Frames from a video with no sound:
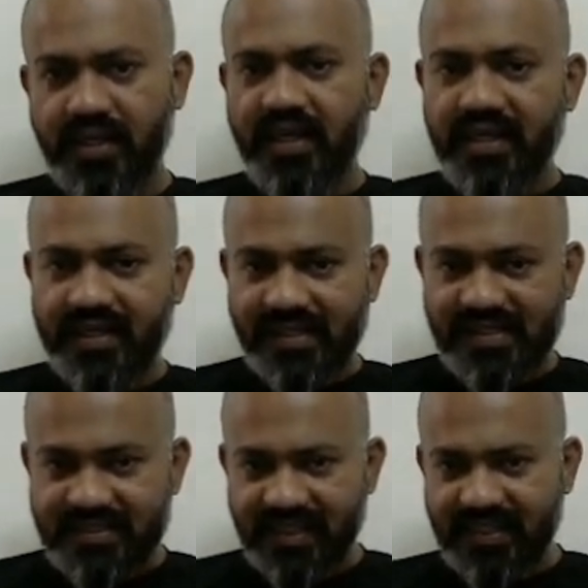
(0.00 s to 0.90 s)
he
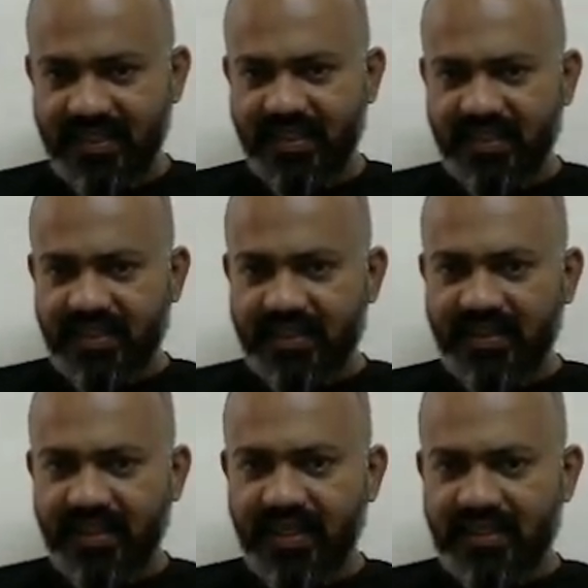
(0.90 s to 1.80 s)
tells that
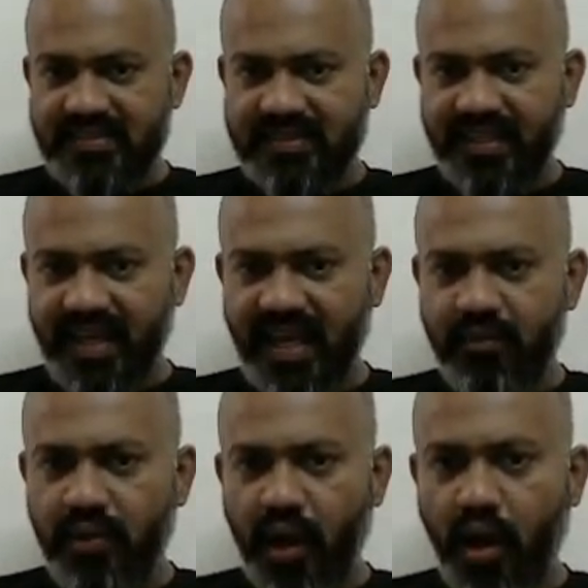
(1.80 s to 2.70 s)
the
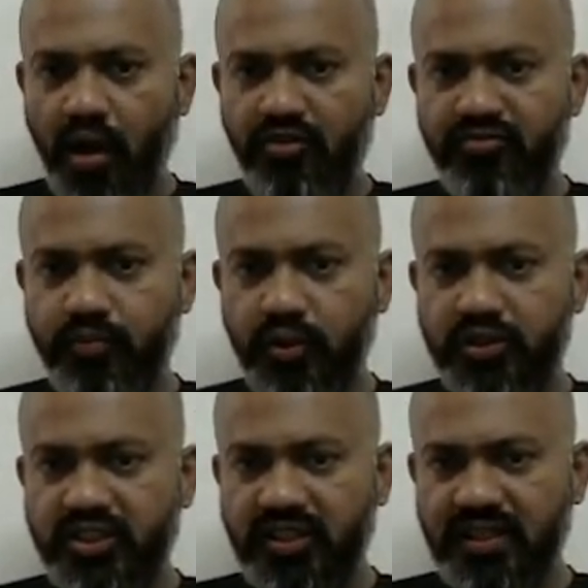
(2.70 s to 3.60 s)
same law of
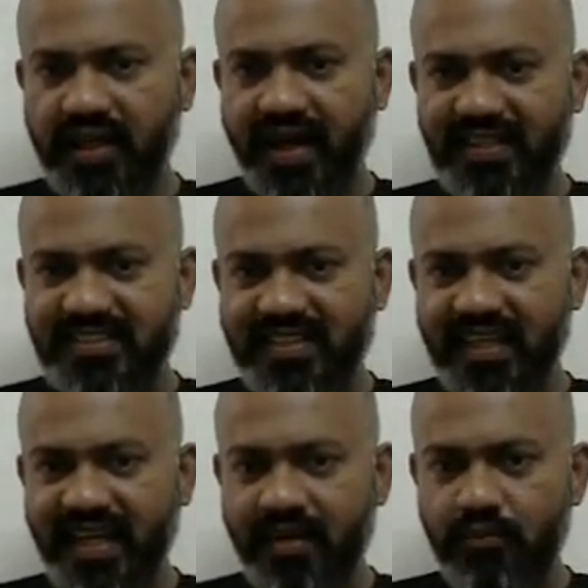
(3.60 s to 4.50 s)
motion and
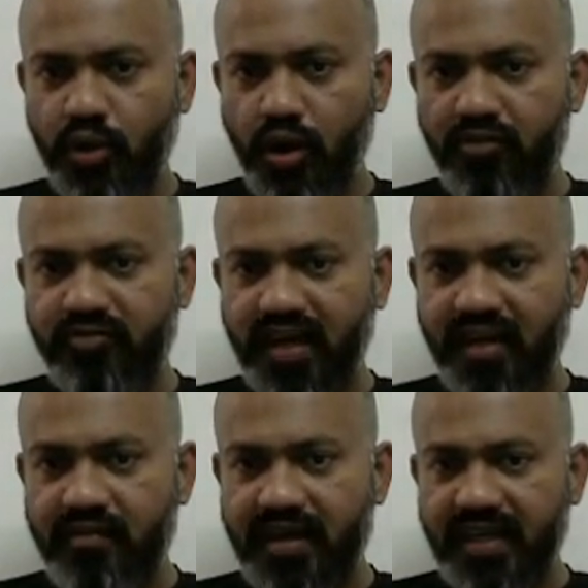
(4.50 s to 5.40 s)
same law of
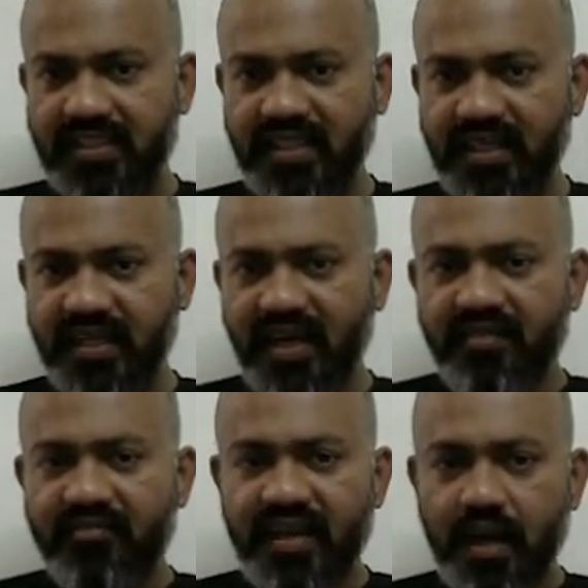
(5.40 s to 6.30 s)
gravitation
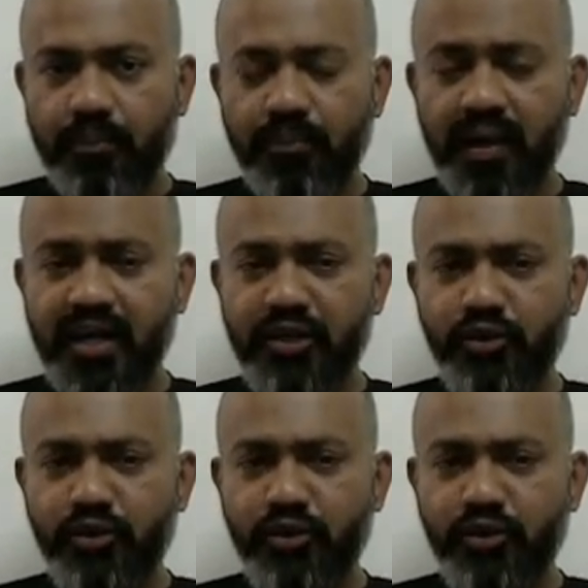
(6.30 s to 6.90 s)
will apply